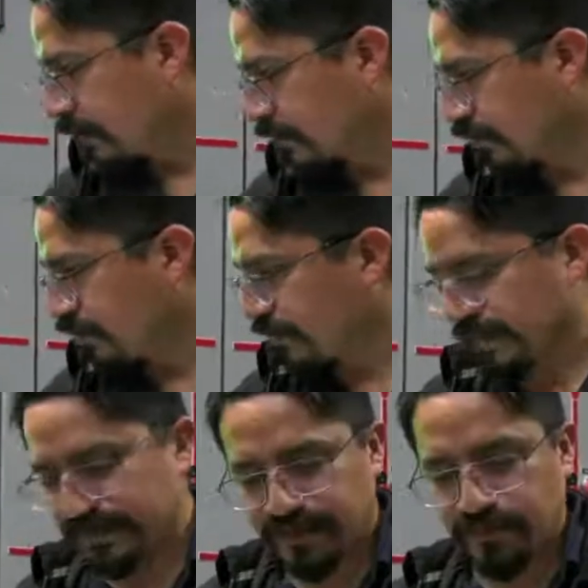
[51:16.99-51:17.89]
So you can
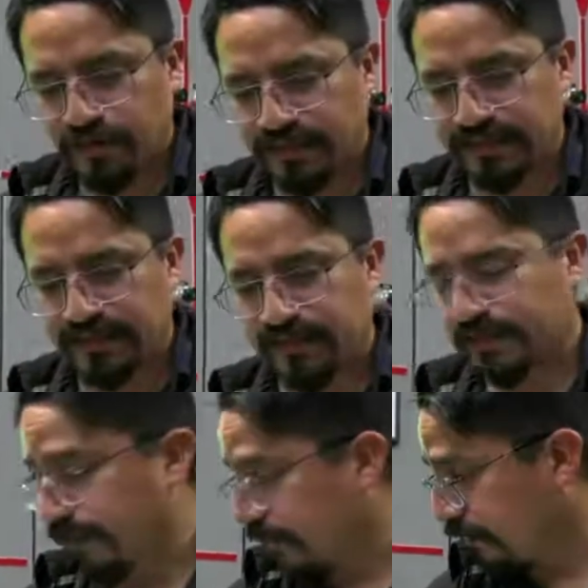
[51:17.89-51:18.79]
see more details
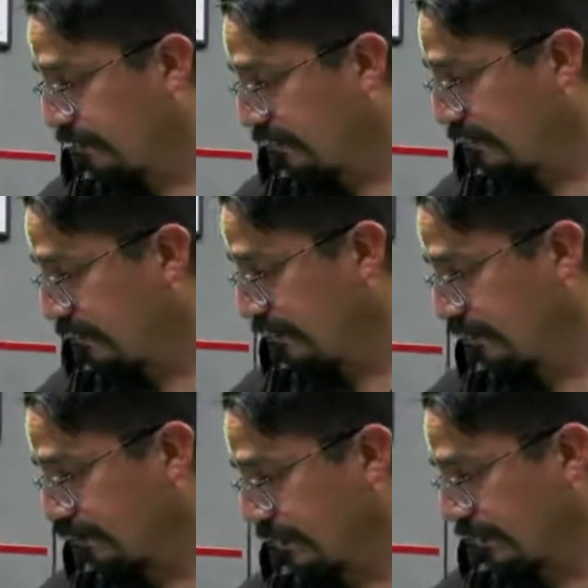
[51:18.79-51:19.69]
about the
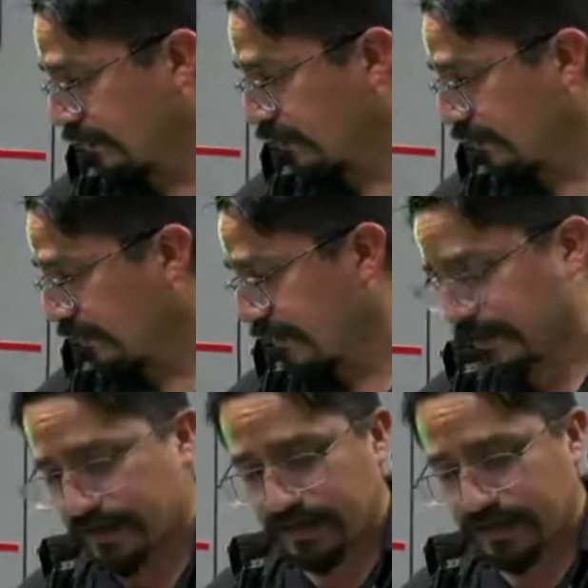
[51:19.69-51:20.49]
switches over there.